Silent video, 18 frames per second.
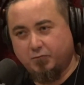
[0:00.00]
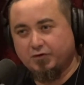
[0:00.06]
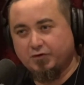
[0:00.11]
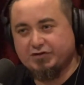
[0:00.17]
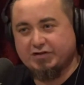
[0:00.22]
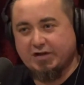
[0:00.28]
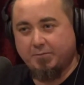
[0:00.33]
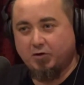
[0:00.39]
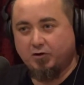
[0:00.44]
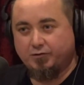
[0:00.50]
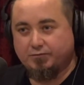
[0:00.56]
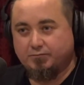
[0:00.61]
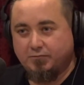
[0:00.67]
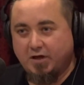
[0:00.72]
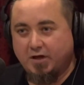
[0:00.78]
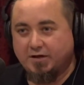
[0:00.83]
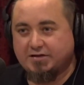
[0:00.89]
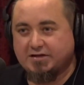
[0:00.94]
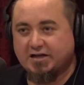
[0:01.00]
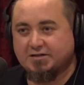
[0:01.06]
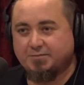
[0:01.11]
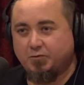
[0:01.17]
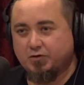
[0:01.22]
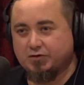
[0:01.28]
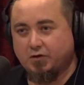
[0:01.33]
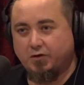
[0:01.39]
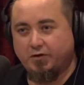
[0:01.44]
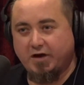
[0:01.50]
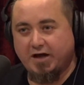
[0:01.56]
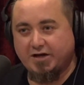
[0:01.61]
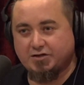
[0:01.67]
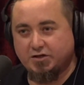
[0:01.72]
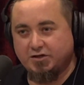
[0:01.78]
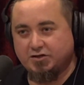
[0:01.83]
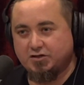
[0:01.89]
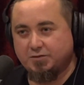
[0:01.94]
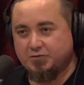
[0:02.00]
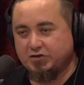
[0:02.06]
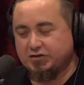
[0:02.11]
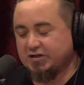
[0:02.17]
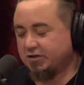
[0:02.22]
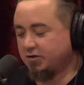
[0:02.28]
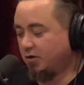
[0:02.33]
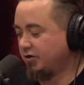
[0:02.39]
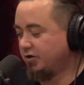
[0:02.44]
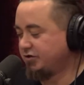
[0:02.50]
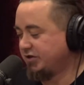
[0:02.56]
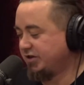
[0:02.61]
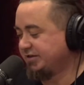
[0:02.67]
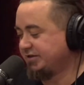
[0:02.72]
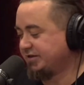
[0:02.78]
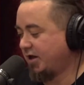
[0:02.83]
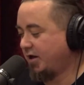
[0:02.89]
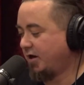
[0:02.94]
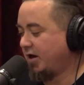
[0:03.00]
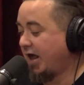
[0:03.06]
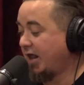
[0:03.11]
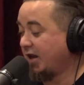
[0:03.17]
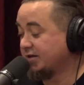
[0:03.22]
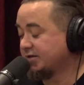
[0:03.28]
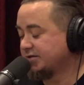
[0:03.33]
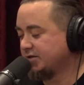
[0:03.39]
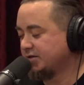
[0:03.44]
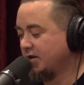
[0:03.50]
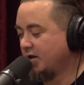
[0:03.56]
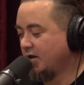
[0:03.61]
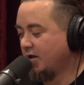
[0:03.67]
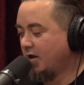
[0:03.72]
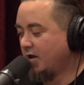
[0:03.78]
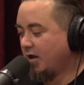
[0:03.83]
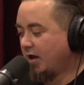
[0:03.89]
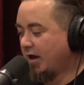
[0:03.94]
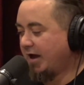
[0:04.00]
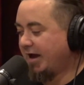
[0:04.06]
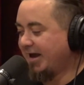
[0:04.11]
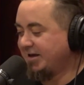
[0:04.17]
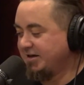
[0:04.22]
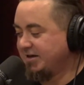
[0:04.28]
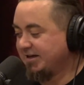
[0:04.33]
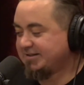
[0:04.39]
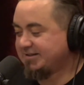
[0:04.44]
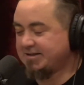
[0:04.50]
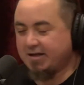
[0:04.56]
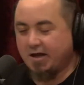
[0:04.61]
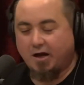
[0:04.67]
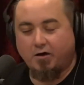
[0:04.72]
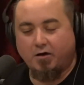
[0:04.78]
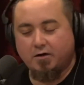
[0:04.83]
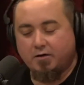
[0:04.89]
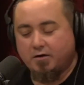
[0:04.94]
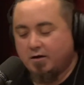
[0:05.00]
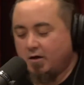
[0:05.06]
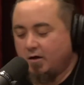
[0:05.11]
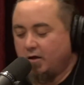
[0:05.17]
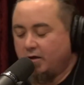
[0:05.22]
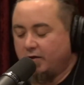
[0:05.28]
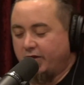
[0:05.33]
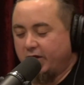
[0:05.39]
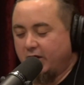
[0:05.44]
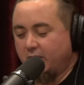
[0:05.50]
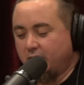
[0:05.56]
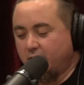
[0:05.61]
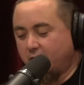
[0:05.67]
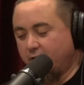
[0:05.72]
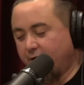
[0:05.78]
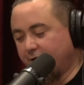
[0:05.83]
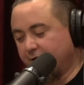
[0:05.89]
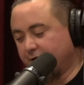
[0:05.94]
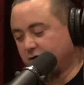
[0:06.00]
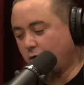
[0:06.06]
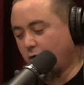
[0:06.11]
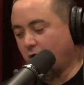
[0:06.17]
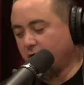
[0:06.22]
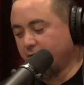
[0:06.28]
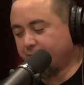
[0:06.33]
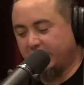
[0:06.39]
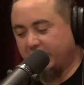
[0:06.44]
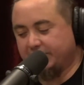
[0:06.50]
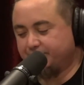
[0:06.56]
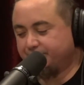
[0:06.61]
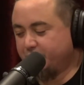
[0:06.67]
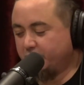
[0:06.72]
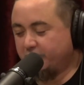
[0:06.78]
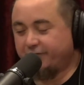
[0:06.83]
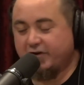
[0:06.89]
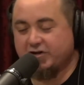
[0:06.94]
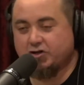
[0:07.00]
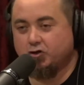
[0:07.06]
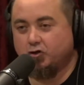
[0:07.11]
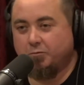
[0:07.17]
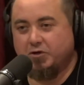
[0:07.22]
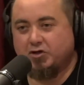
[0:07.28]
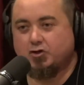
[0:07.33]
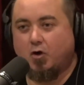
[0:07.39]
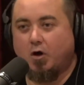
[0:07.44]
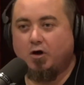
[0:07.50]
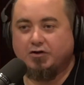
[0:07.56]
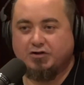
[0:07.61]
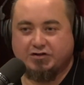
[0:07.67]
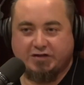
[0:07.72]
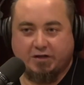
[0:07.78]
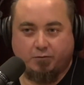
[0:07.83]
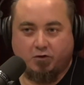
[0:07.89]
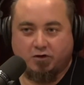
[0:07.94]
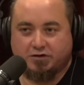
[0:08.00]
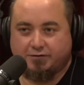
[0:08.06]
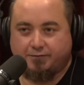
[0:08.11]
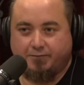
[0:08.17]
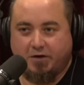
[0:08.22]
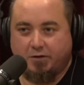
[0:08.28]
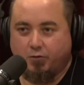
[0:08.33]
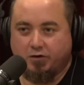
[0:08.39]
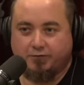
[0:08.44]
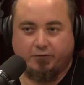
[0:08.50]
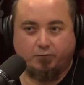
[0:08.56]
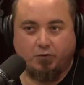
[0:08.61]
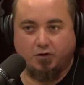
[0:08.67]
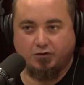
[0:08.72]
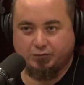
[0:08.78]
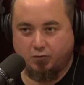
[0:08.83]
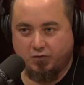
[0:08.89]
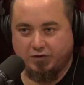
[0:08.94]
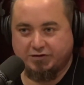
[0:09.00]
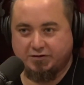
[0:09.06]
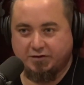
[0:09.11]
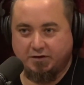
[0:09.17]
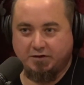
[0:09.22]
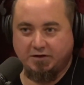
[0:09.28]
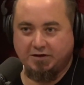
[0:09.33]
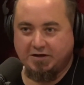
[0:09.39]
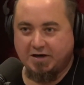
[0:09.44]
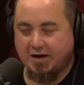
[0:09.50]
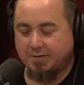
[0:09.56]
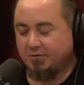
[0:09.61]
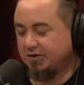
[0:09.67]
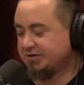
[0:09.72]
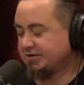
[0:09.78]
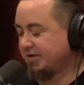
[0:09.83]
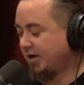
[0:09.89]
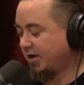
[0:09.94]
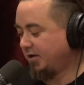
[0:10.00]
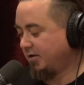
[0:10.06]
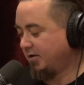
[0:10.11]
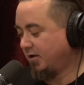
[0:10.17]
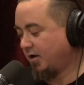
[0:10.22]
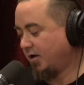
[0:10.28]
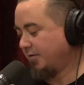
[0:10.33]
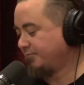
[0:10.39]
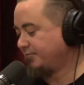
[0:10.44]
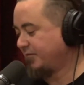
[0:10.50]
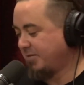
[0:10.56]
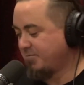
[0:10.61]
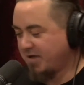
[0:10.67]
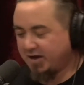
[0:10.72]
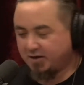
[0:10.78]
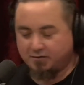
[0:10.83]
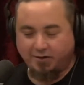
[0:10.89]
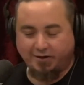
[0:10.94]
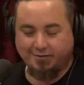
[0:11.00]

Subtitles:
real seminal textbooks on ancient Egyptian technology, his son Alex, and Nick Sierra. They're qualified, professional metrologists. They work for Rolls-Royce in Indianapolis. They make